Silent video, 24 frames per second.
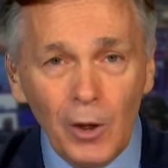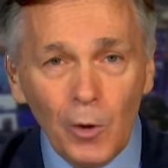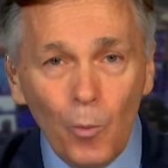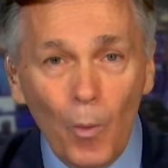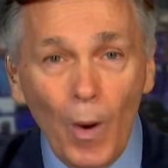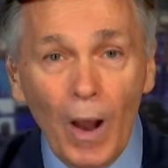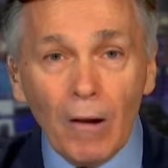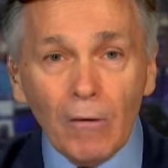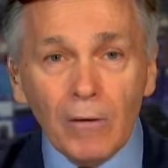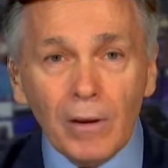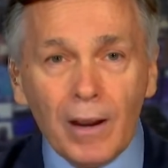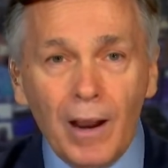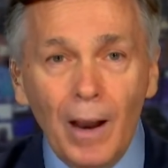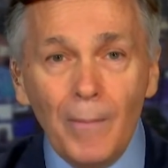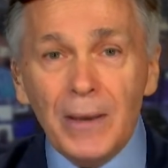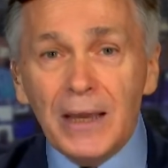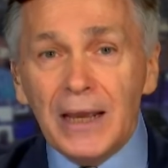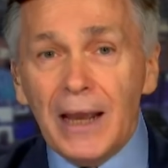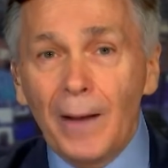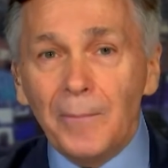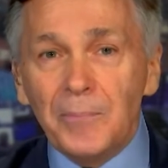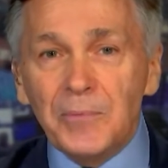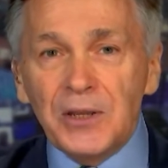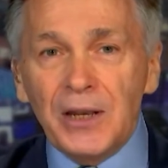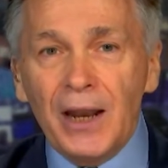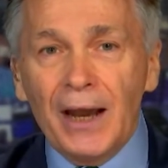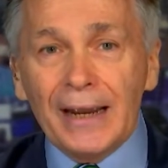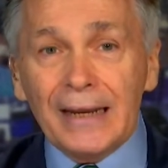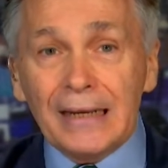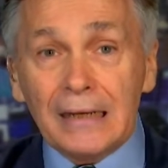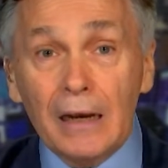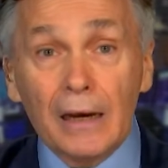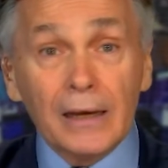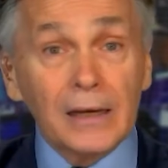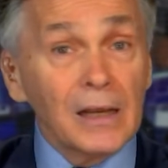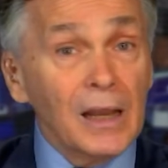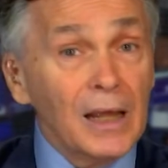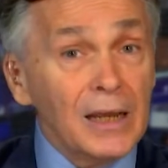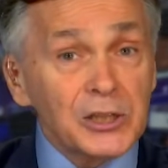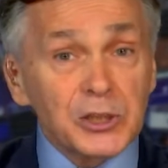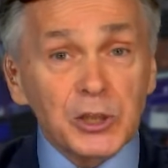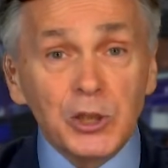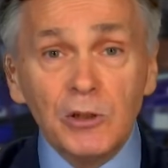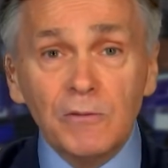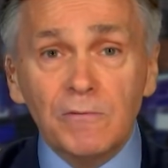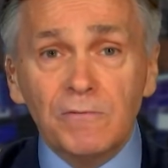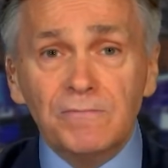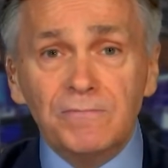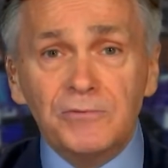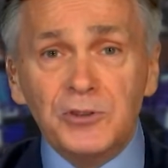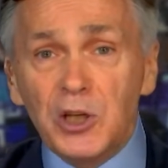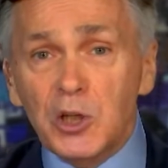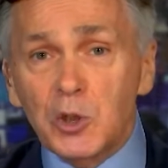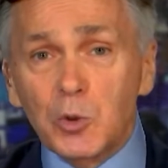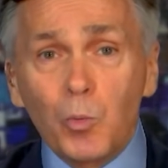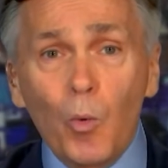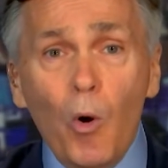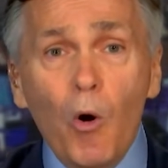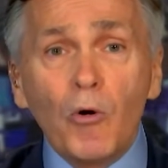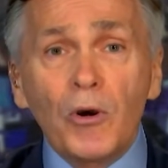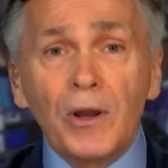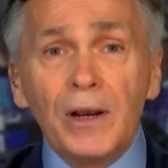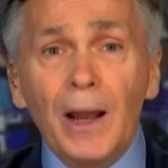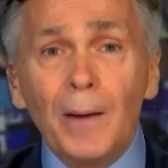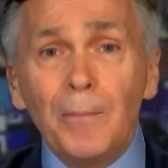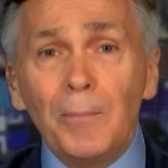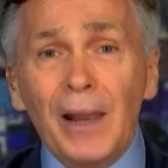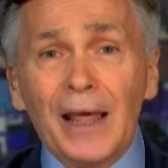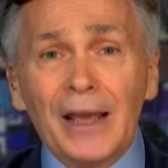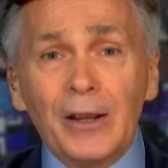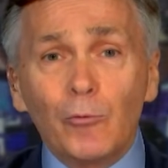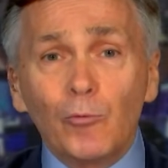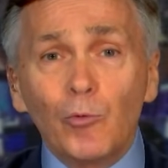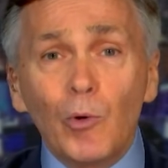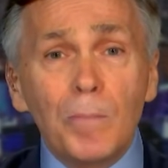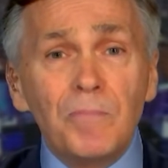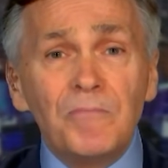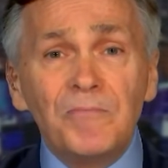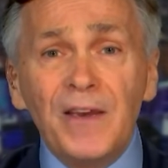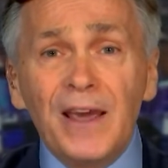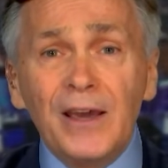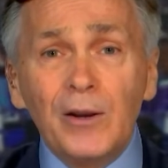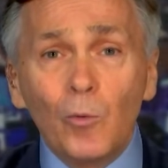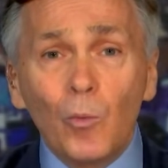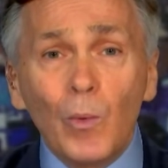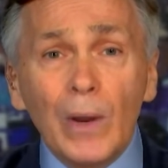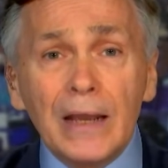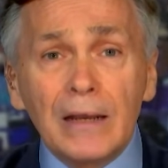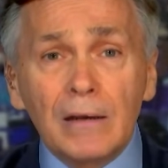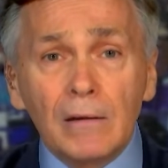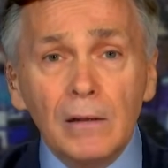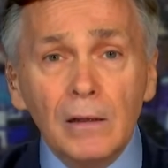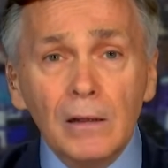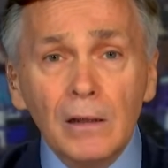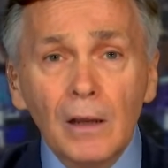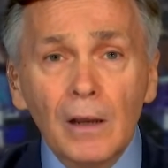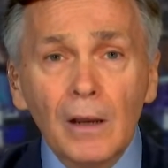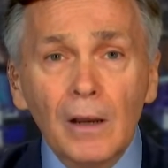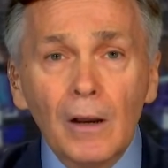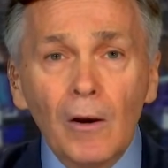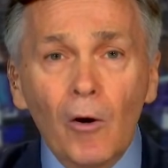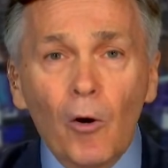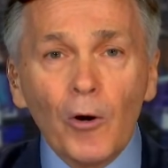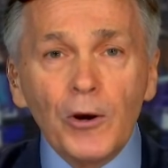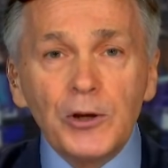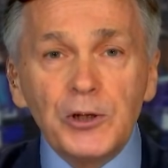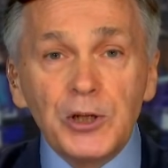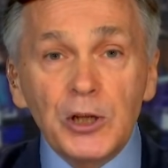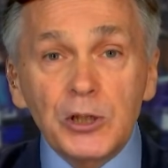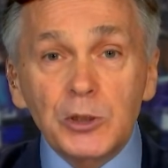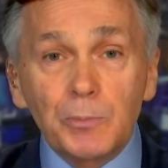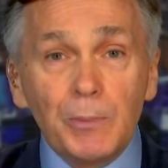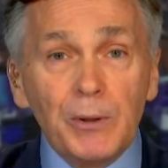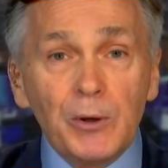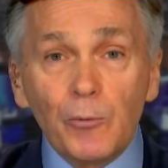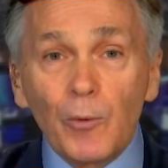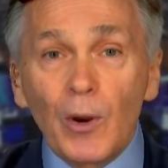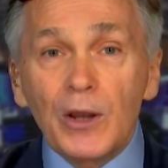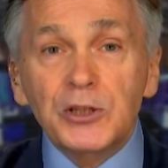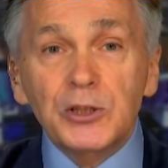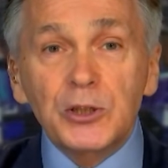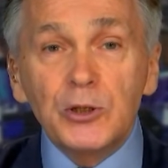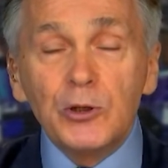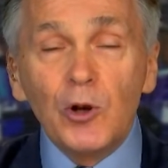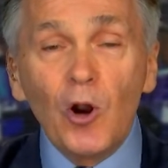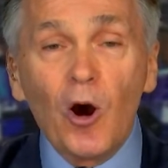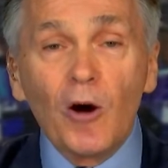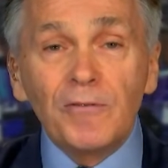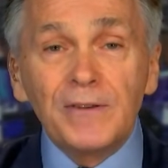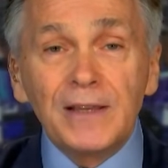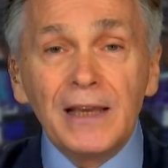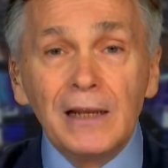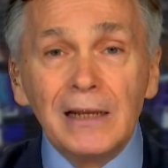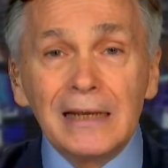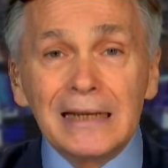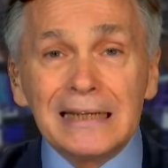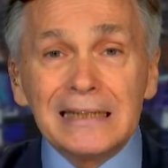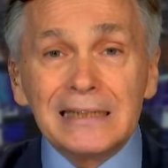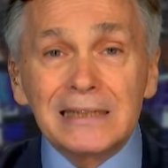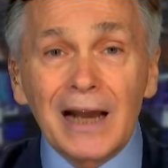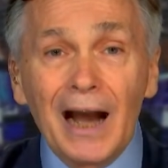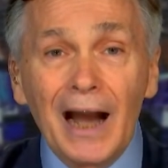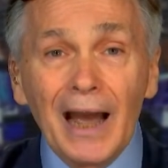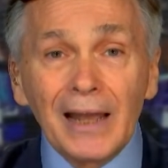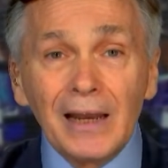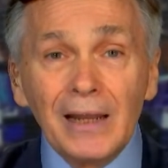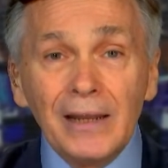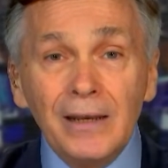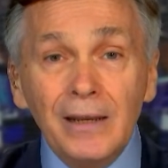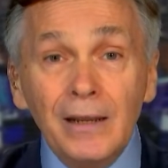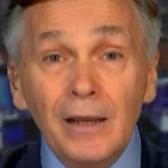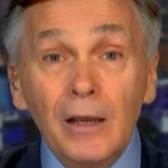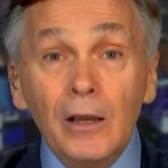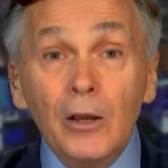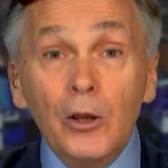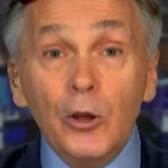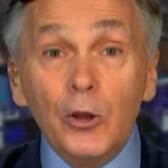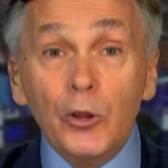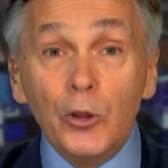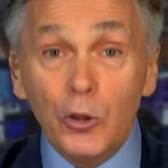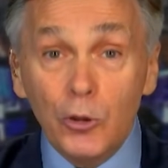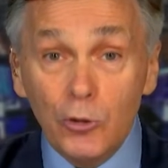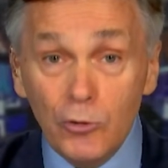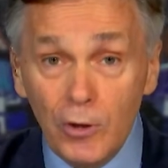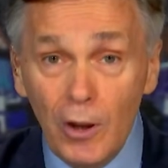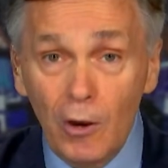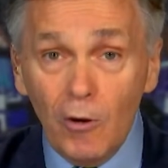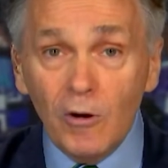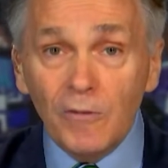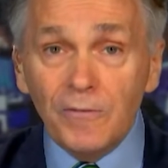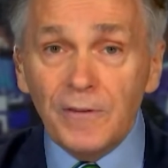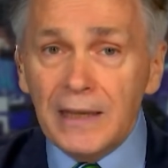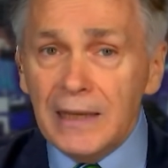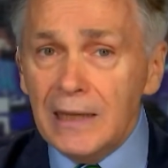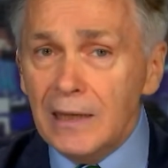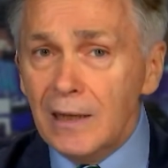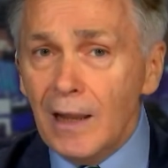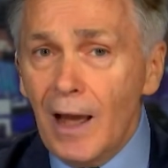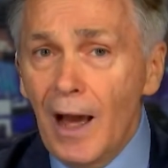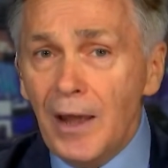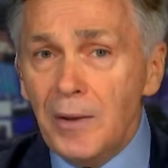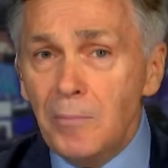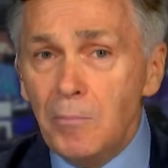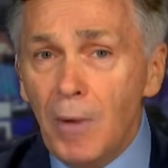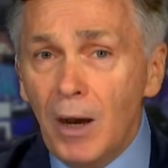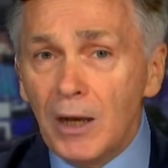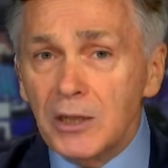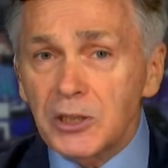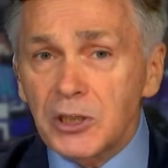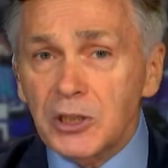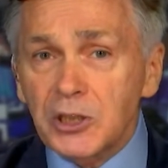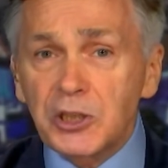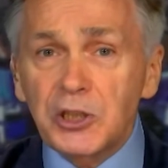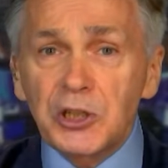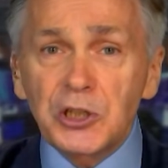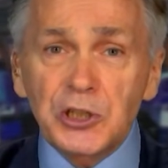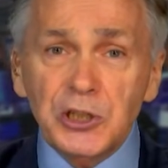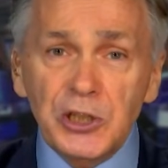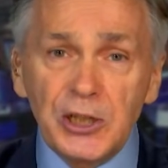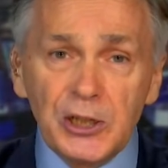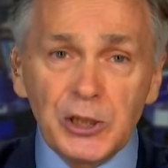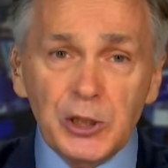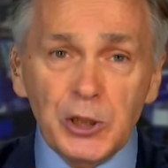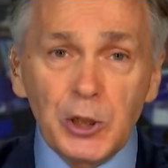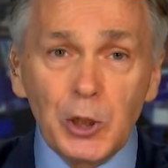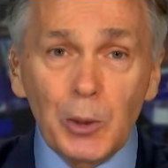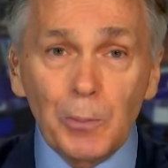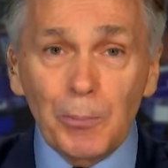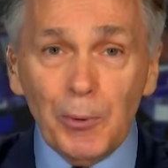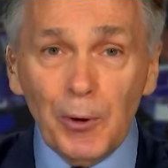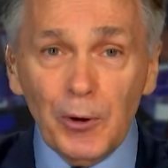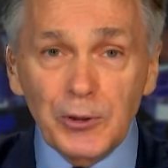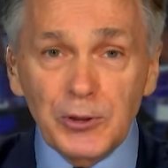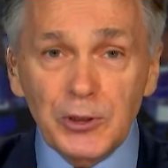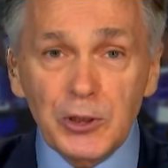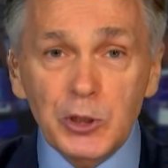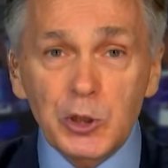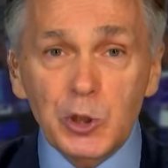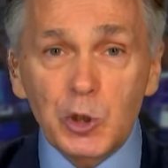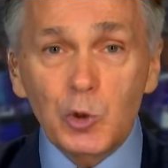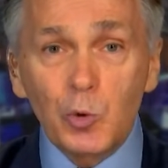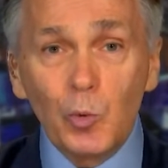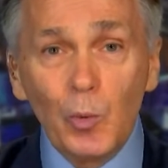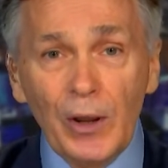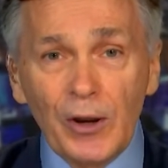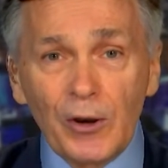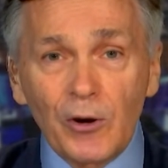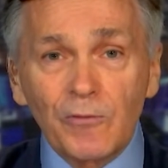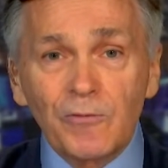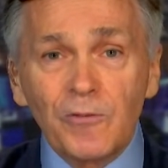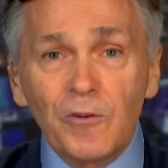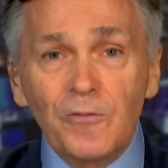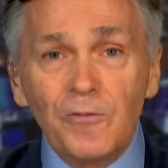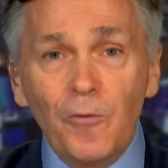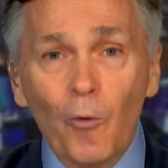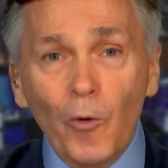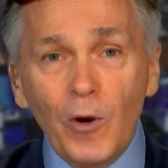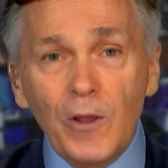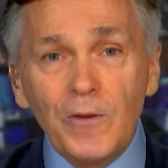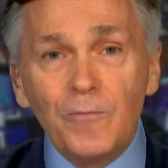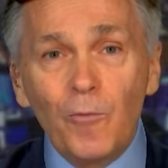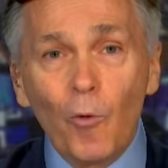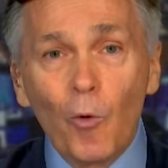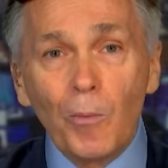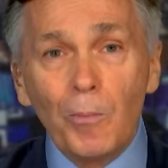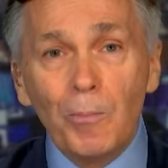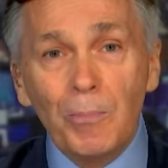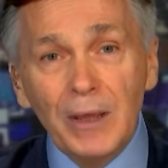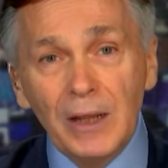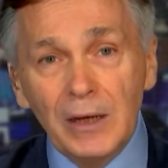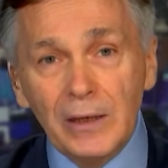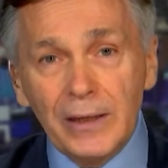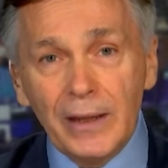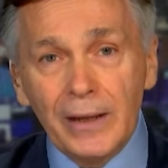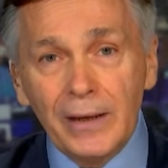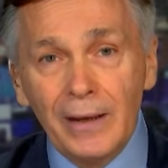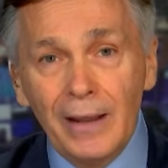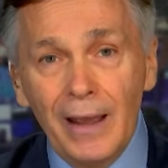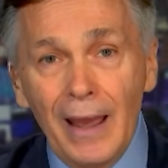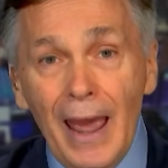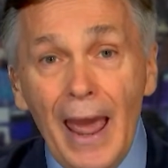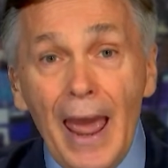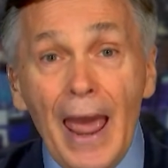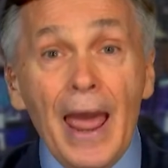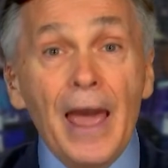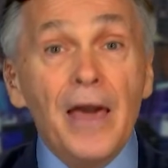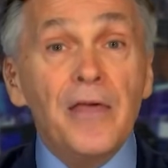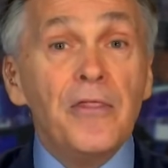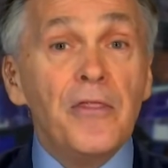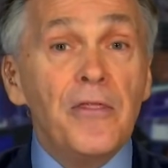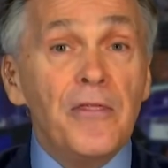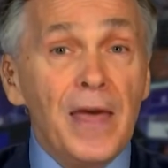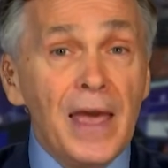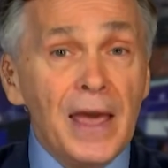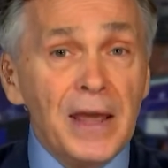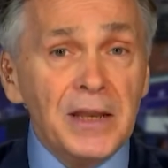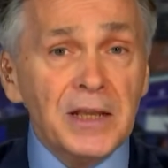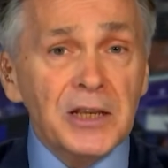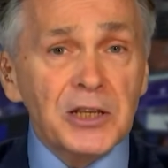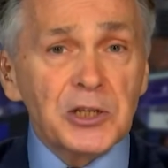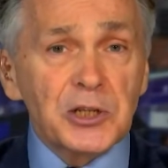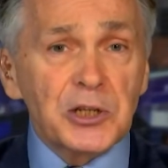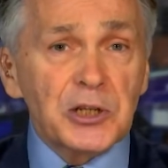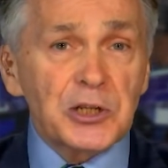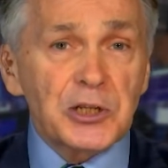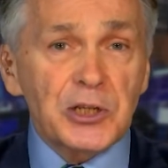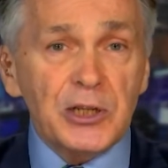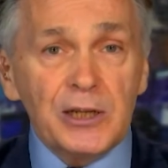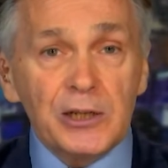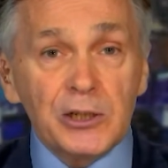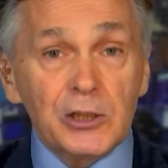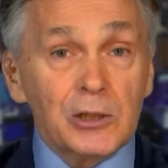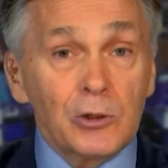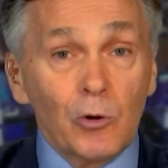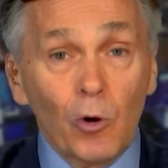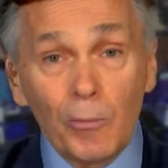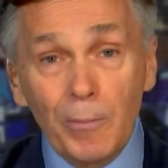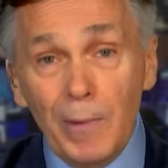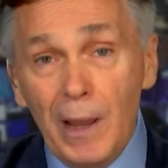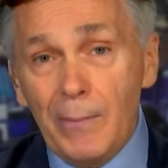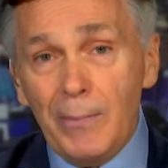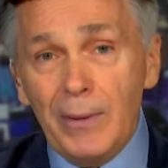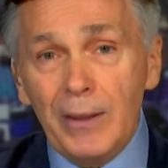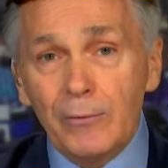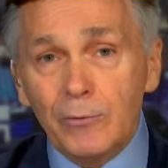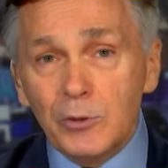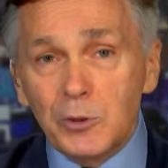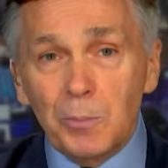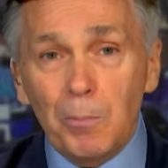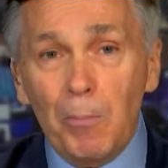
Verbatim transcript: Well, coming up tonight, unless you've just woken up like Rip Van Winkle or just been rescued off Gilligan's Island, you know of Elon Musk's decision to purchase Twitter for 44 billion and then his decision or maybe it was